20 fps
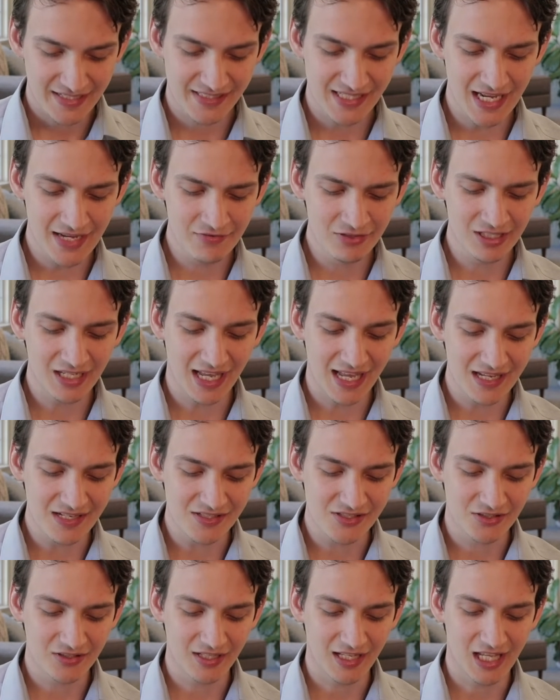David
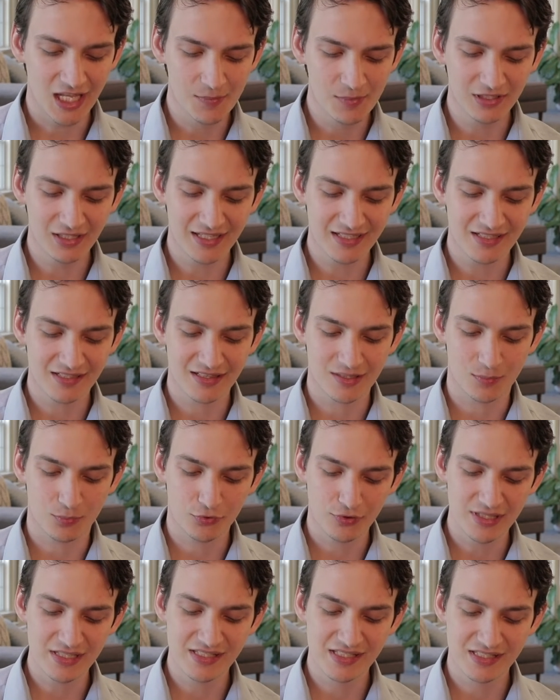answered Ahimelech the
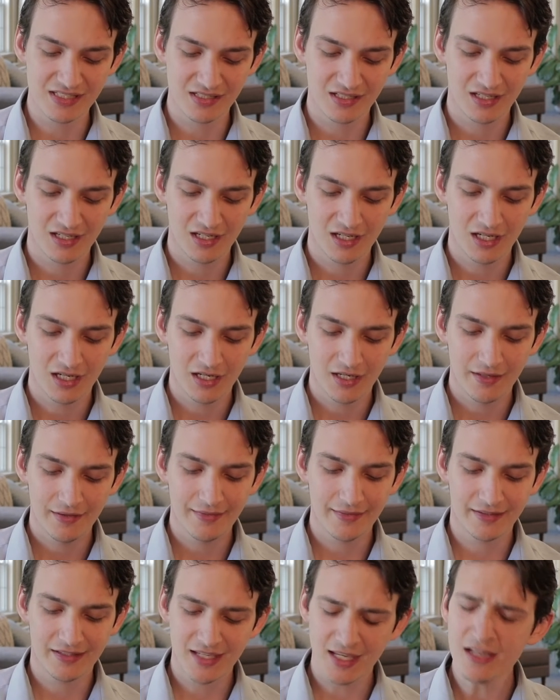priest,
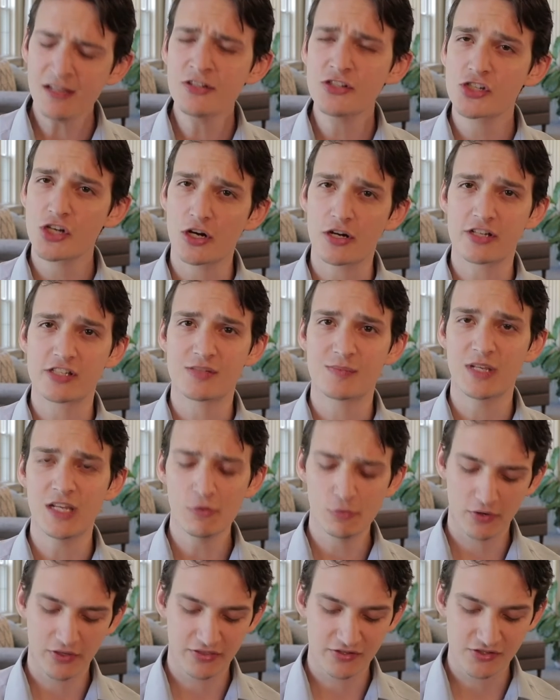"The king charged me
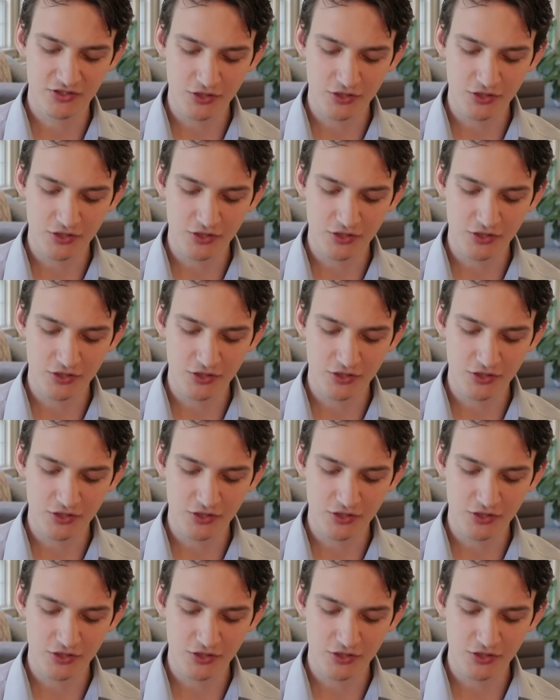with a